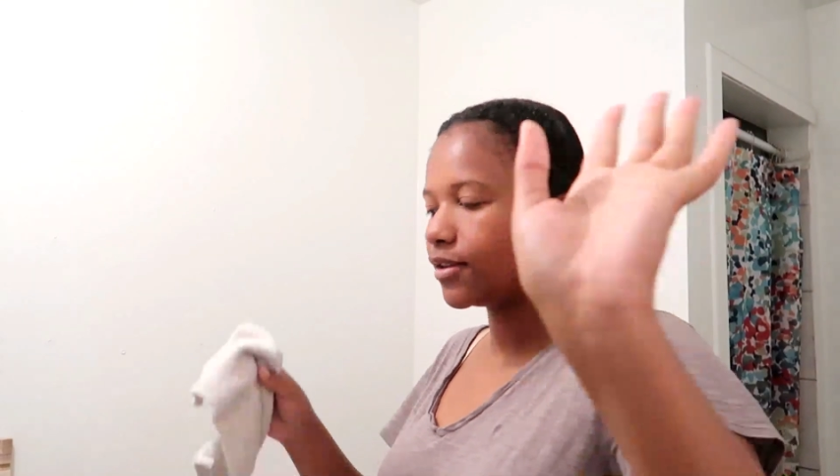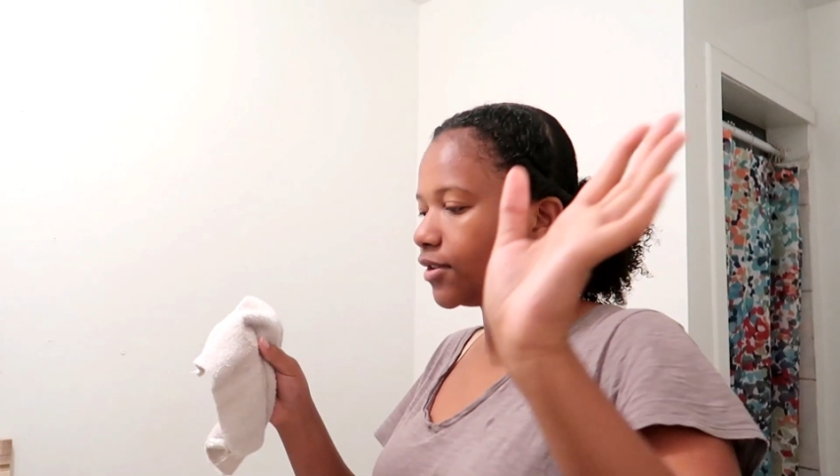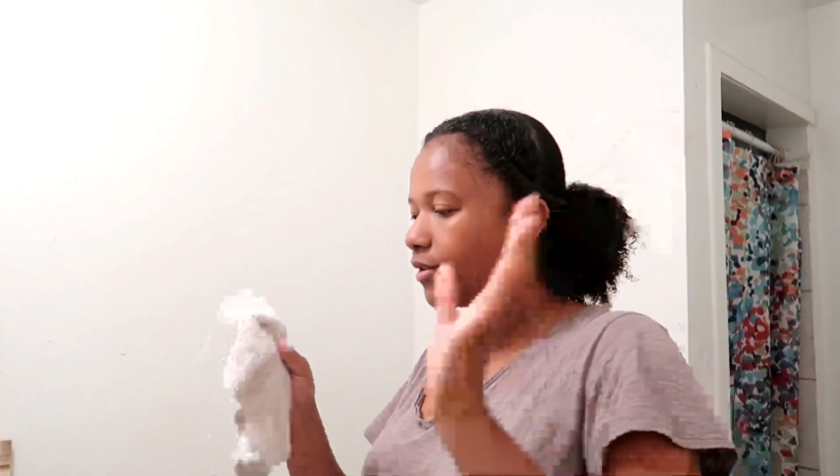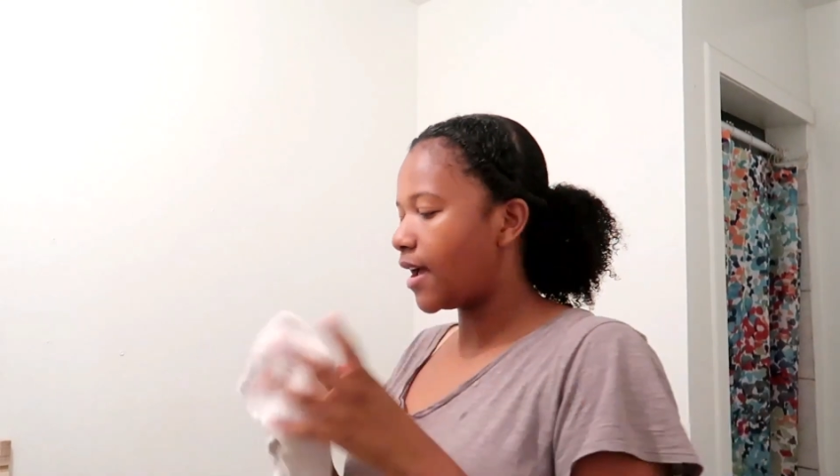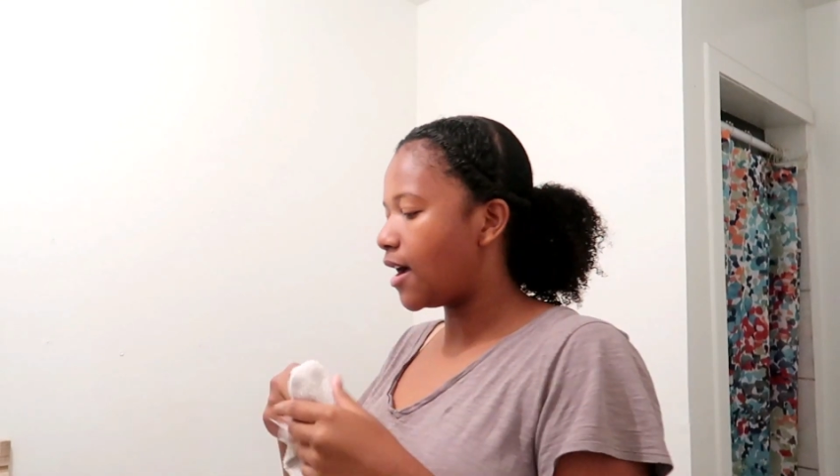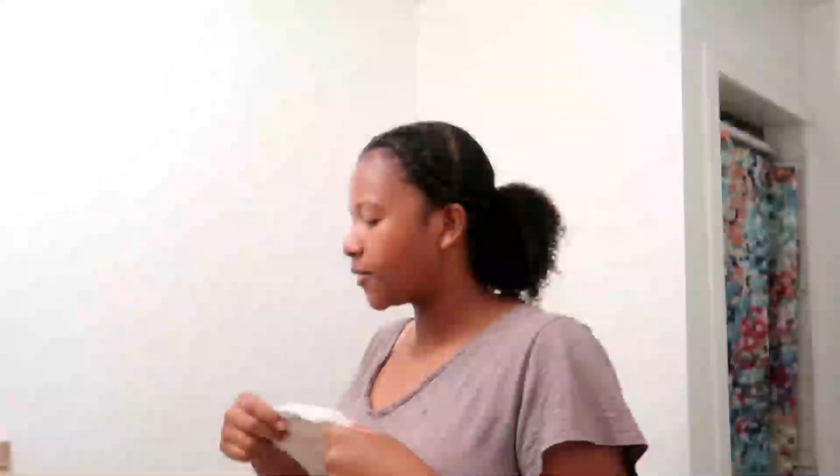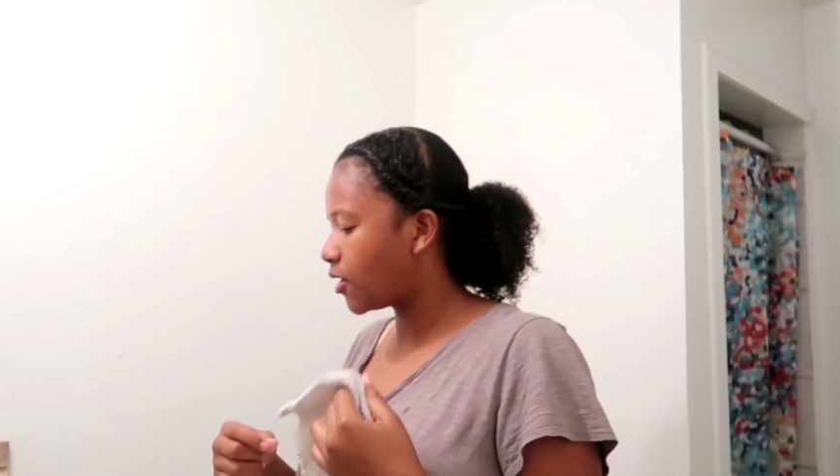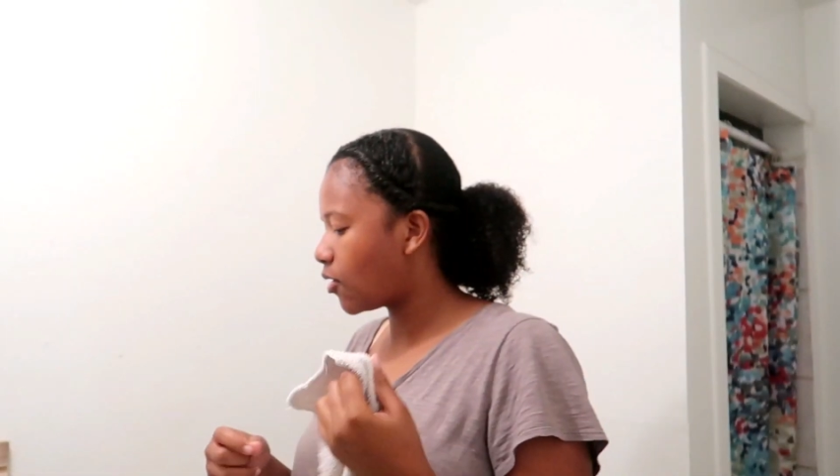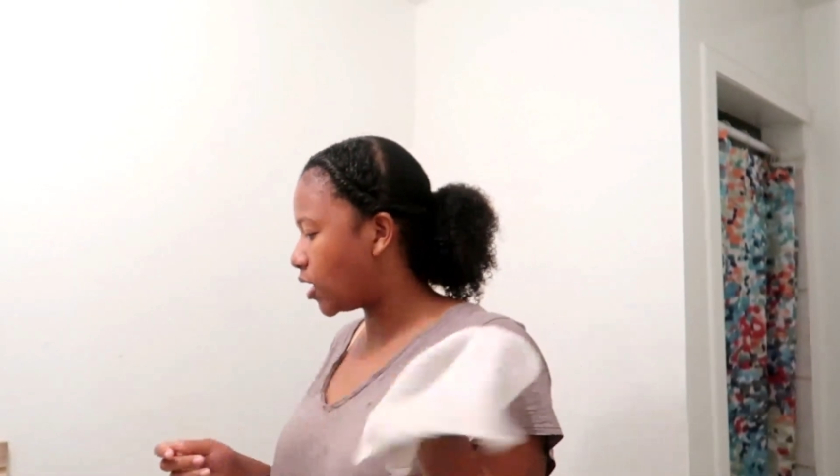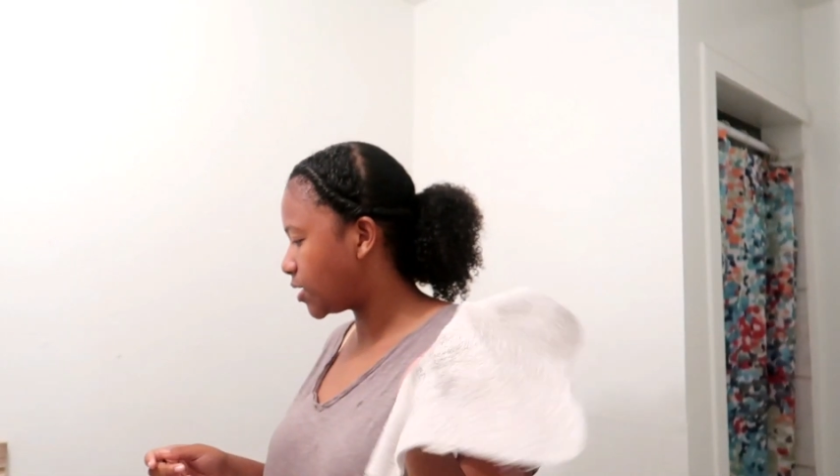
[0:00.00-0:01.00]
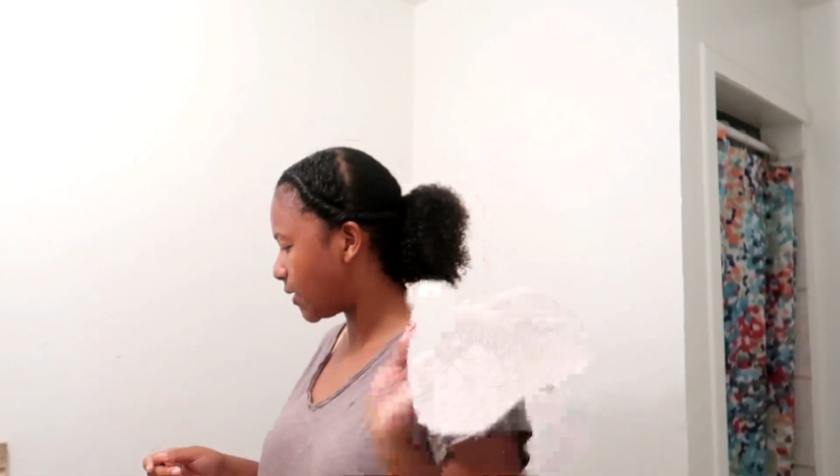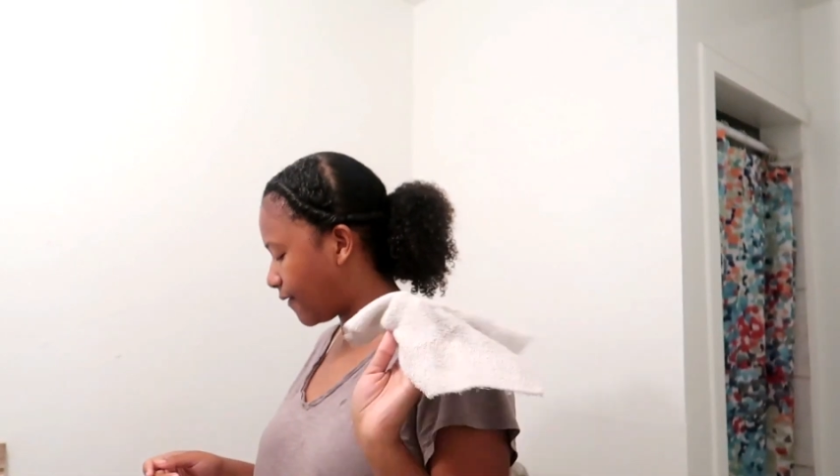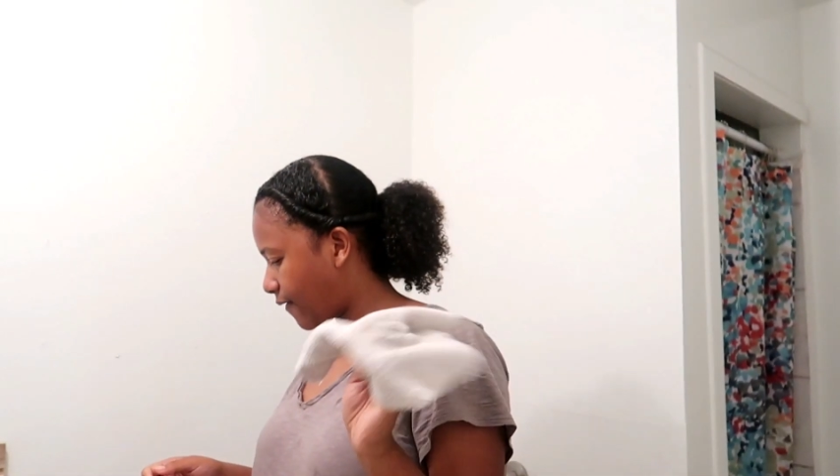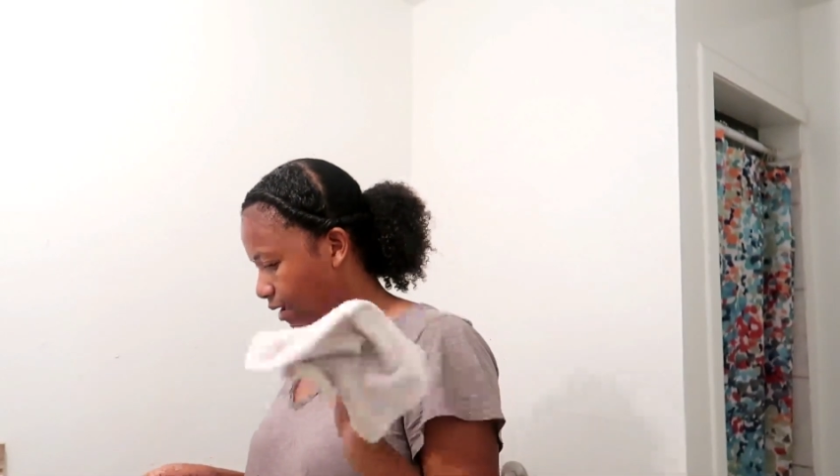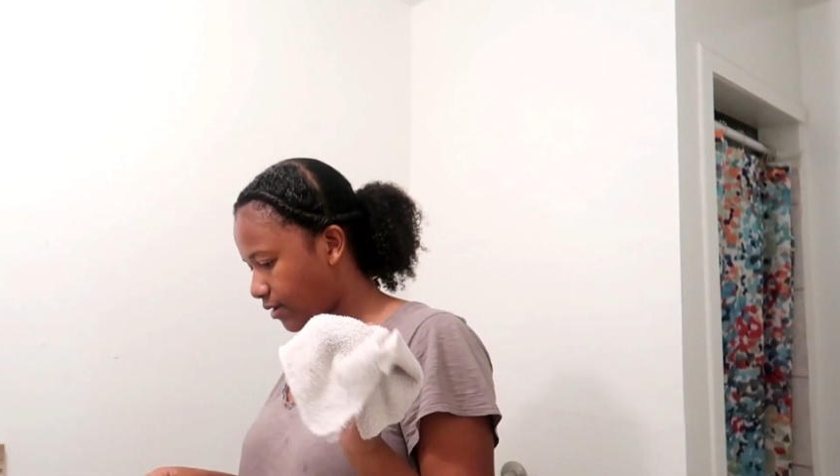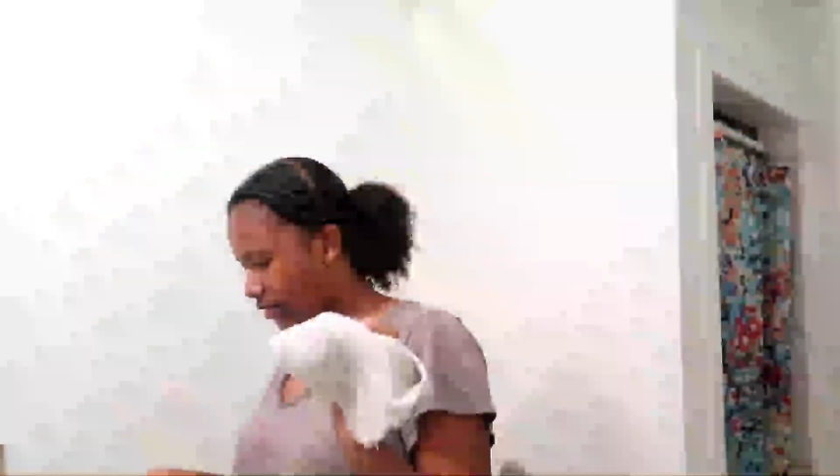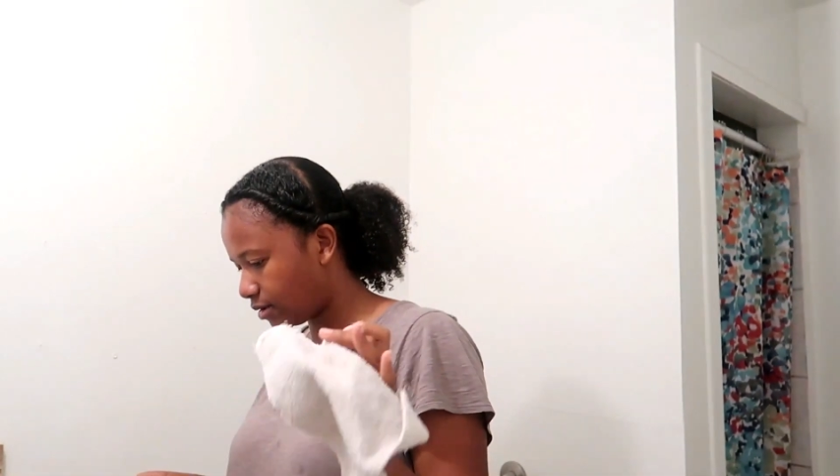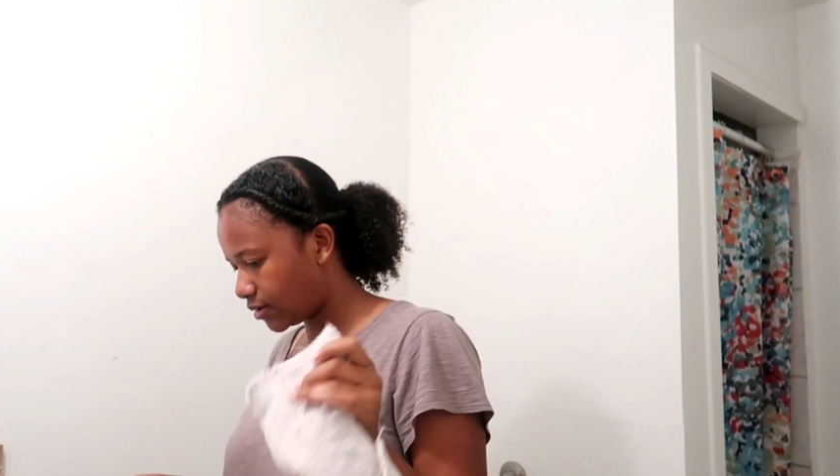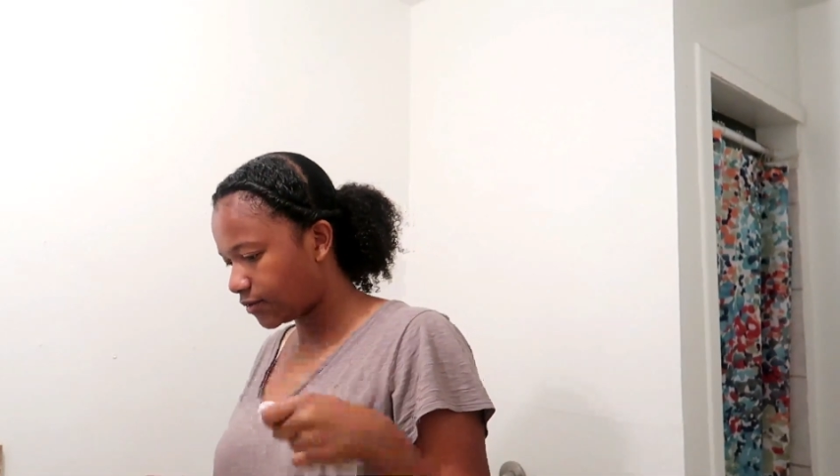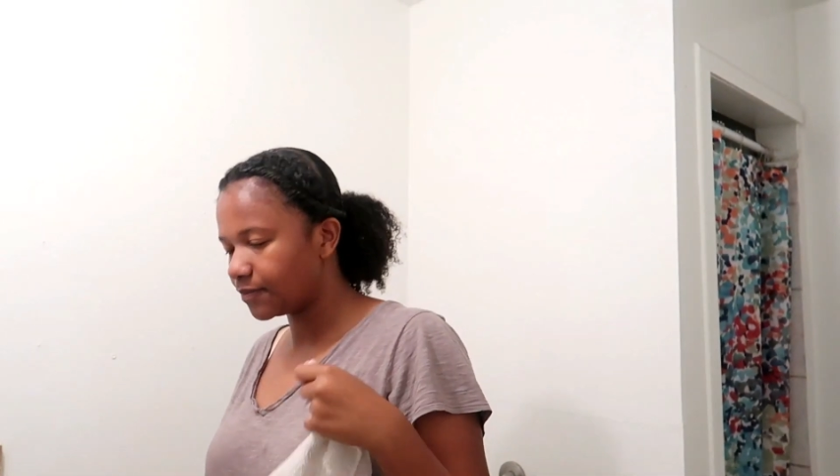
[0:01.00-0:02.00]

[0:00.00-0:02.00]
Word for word: So now I'm going to wash my face.